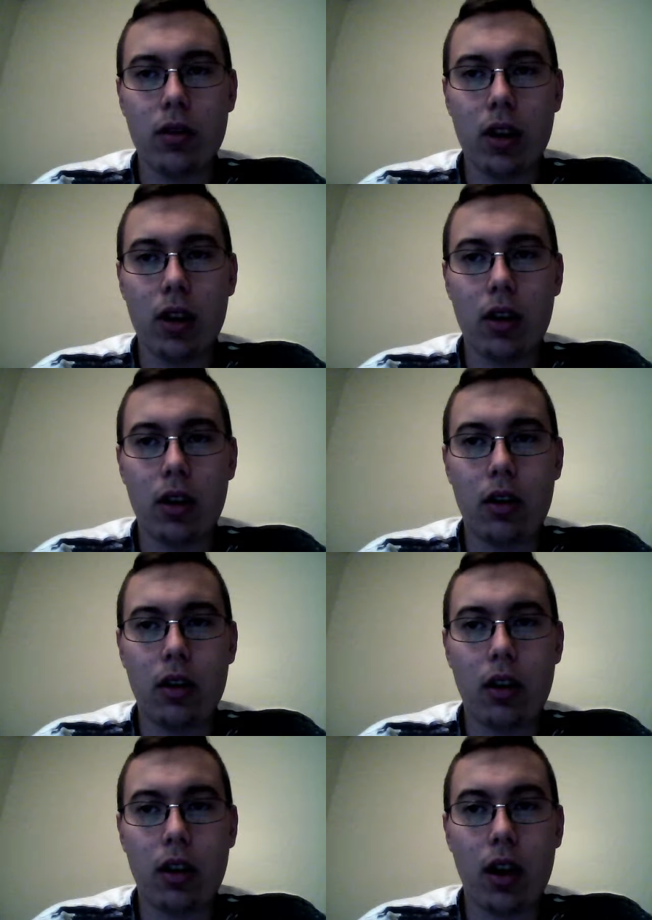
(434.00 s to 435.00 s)

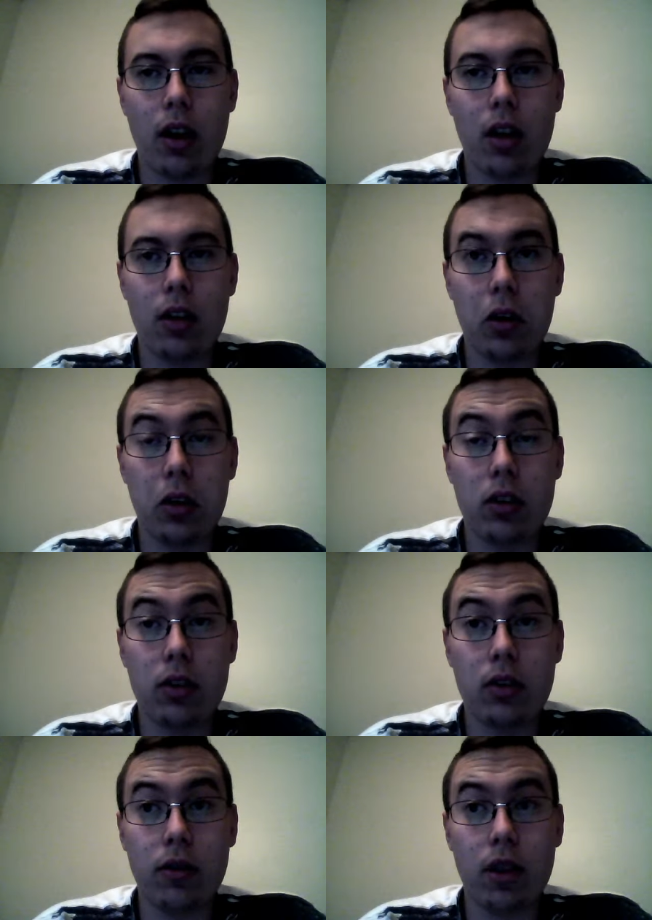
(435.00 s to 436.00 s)
And that is
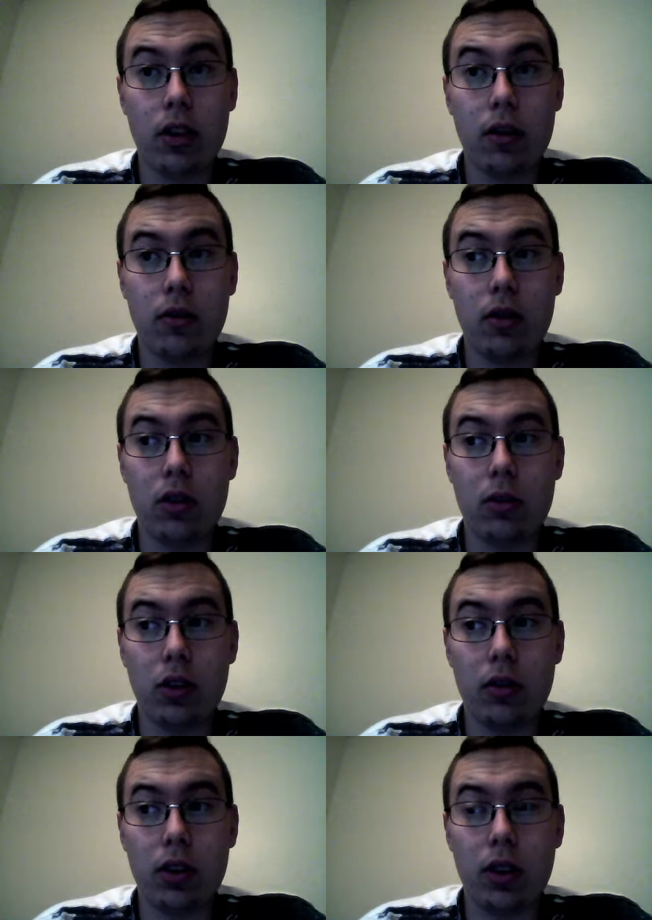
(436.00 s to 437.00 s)
just a very confusing
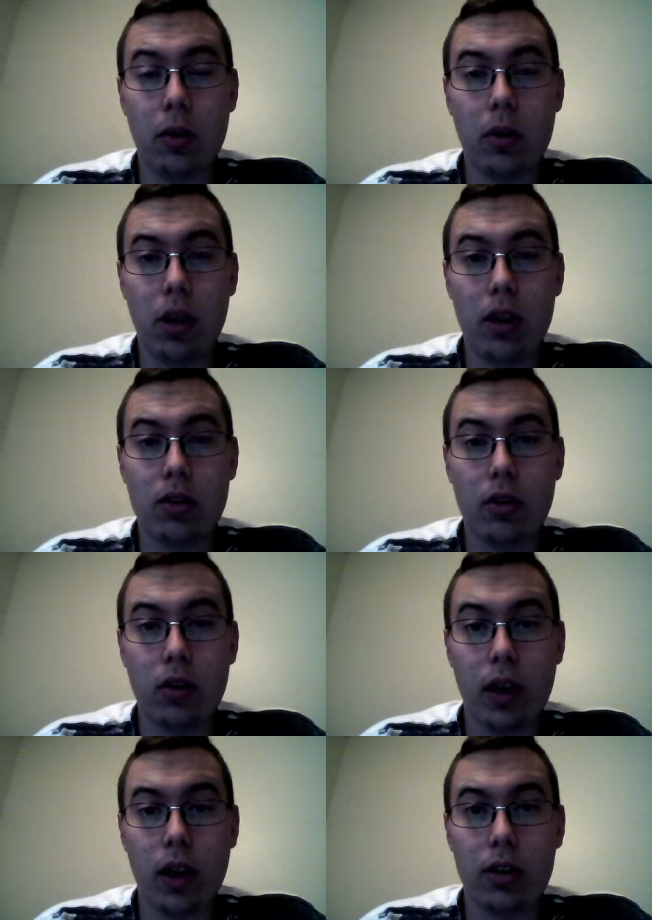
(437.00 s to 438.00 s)
movie. It went by so
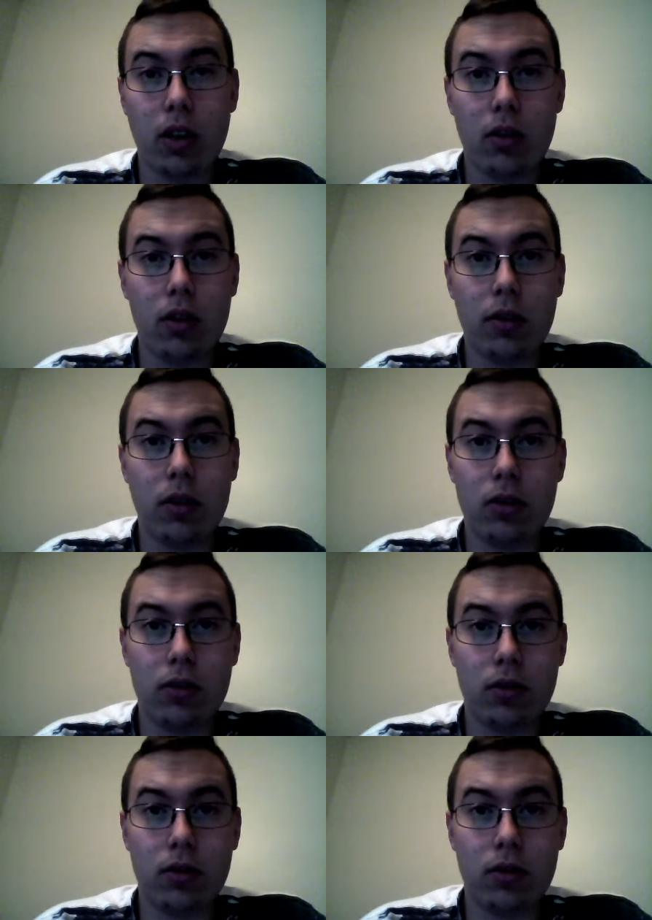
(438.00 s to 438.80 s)
fast, I don't even.